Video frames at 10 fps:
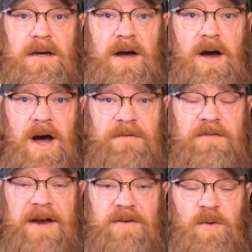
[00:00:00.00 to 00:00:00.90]
uh, off
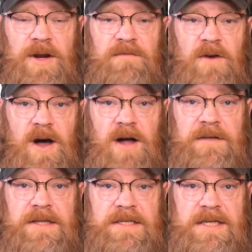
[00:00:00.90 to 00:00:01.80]
of everyone
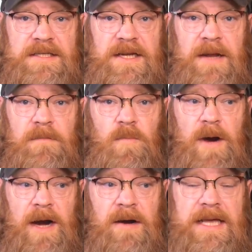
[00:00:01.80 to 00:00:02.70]
involved in this incident
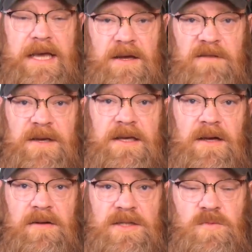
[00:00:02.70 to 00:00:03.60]
where he could have been
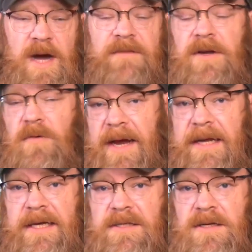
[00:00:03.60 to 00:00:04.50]
killed, his wife and
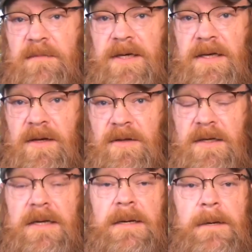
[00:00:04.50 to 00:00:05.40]
grandkids could have been killed
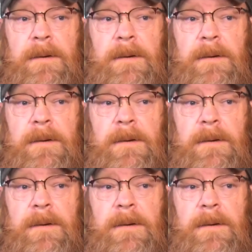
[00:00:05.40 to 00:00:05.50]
